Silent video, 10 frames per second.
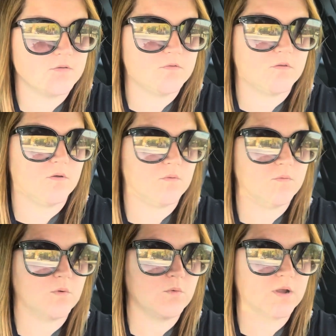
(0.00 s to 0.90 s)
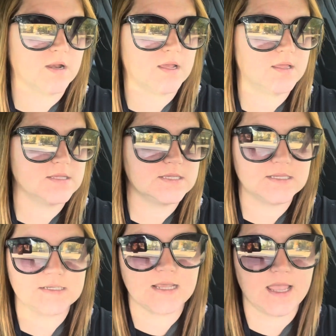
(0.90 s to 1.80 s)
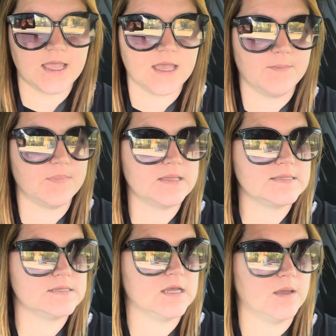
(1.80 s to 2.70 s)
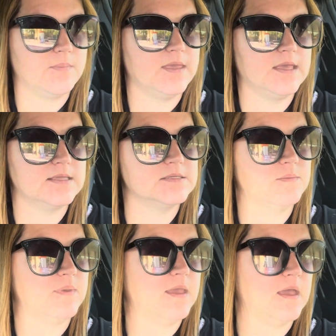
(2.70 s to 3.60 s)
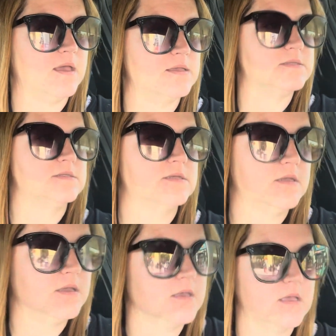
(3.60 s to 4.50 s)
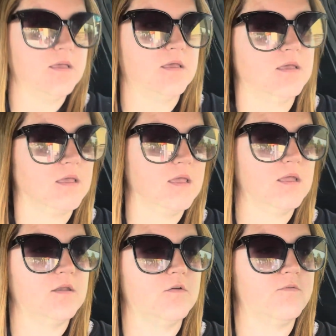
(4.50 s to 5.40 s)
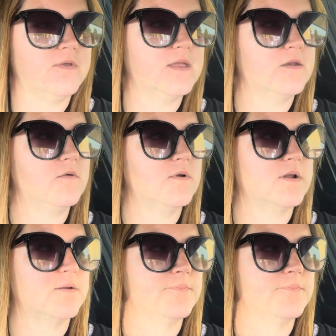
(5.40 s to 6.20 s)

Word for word: So we're gonna take a pit stop and get some gas and hopefully get an order.